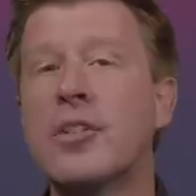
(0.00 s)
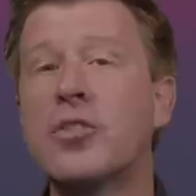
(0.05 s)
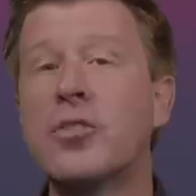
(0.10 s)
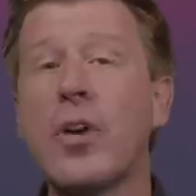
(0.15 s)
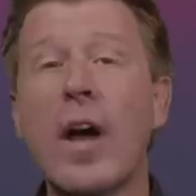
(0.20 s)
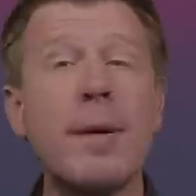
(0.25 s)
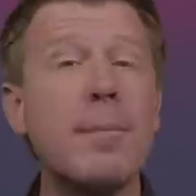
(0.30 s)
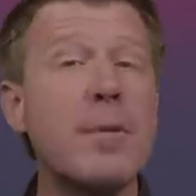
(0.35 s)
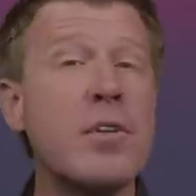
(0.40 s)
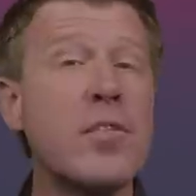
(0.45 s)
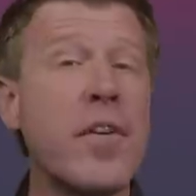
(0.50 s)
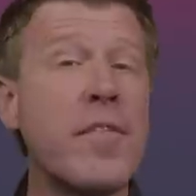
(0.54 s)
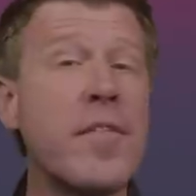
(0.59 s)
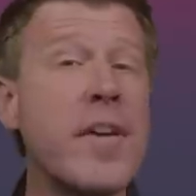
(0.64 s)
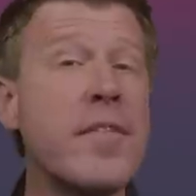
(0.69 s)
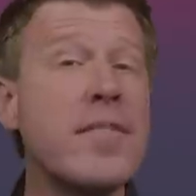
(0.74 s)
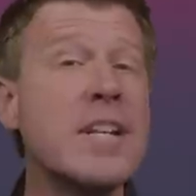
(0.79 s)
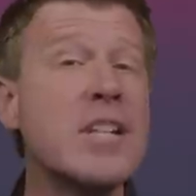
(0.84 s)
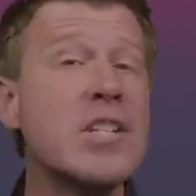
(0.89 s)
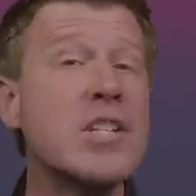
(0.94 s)
Astronomers have
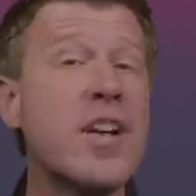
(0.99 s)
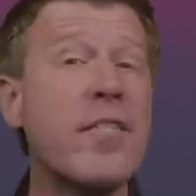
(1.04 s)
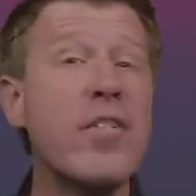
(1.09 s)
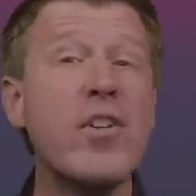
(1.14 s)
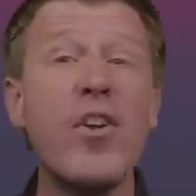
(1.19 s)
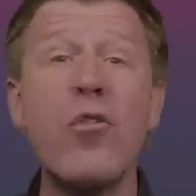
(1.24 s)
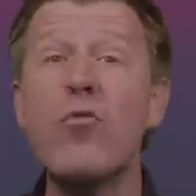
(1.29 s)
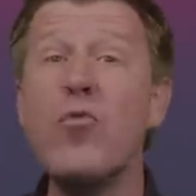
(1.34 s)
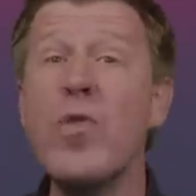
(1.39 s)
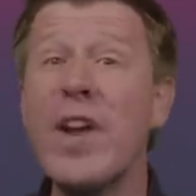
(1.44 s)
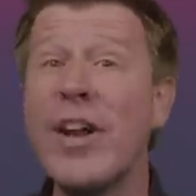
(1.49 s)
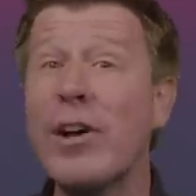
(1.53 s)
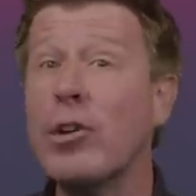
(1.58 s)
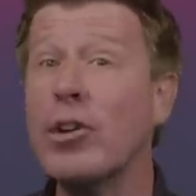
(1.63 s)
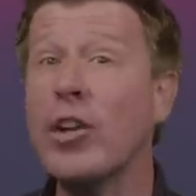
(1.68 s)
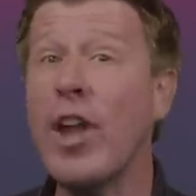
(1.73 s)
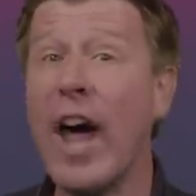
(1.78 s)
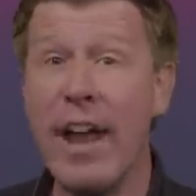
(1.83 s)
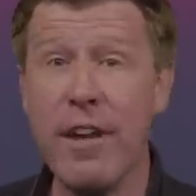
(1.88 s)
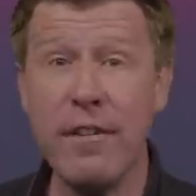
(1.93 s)
even discovered a
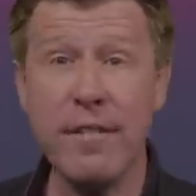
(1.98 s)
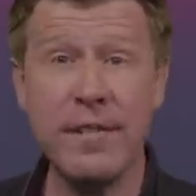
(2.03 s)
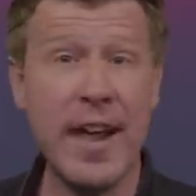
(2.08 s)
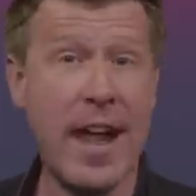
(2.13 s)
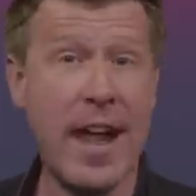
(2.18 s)
real-life